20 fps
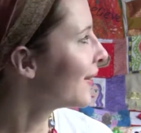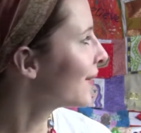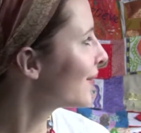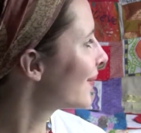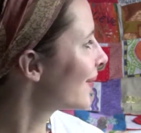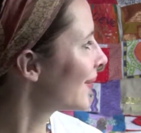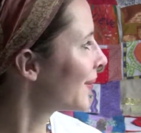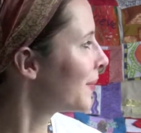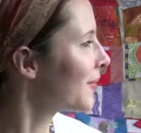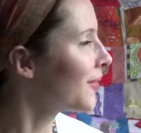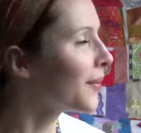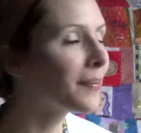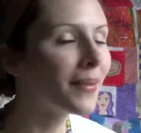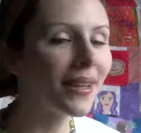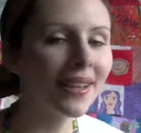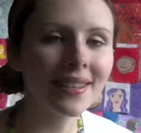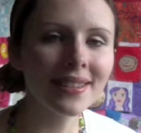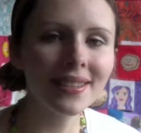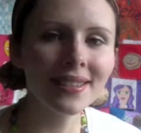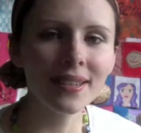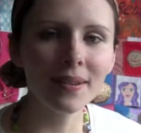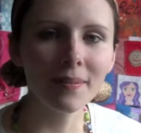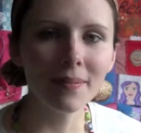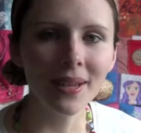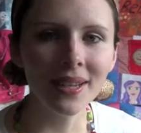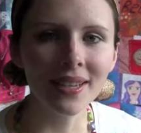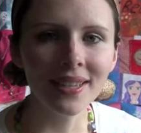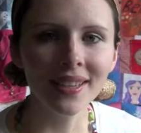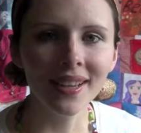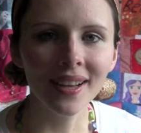the form of a mixed
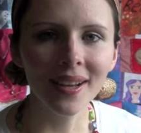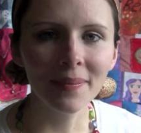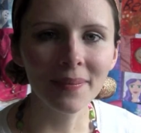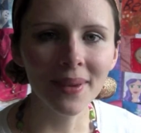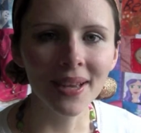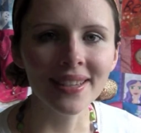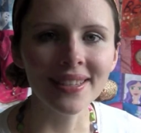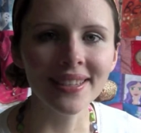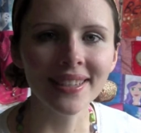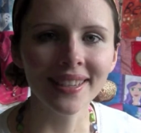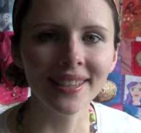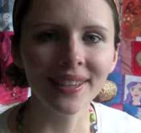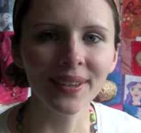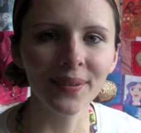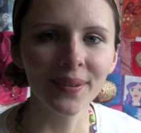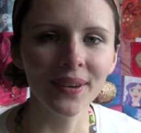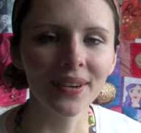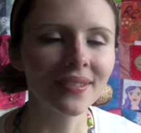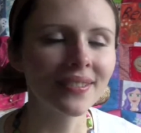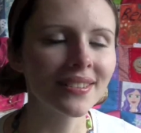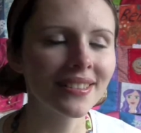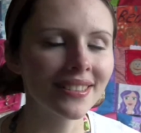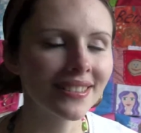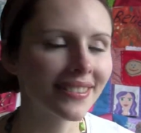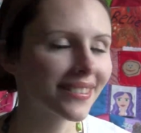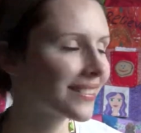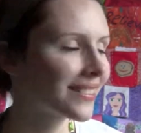media messy quilt.